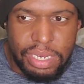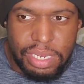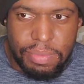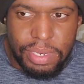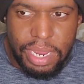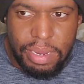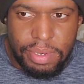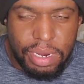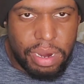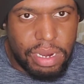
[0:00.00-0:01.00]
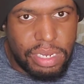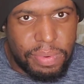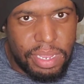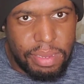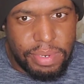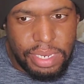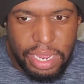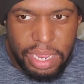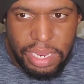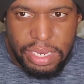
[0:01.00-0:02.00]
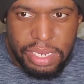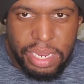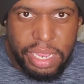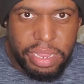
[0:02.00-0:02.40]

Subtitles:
sometimes the artist becomes dense.